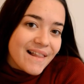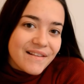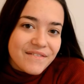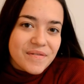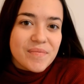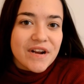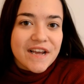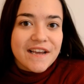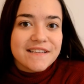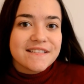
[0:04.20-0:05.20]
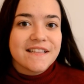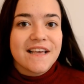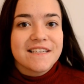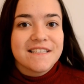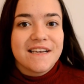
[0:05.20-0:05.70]
everybody, it's
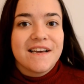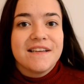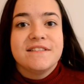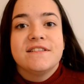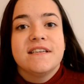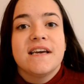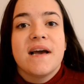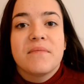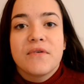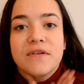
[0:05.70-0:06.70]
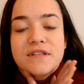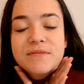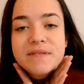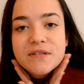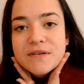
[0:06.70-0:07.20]
Alexa, and today I'm going to
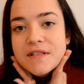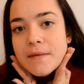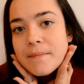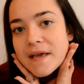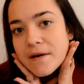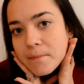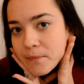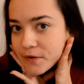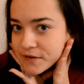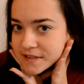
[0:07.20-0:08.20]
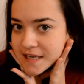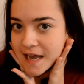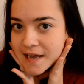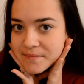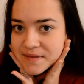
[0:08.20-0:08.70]
be doing the makeup book
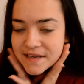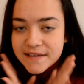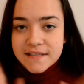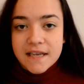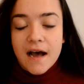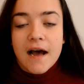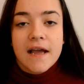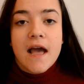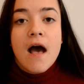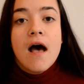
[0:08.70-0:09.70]
tag because I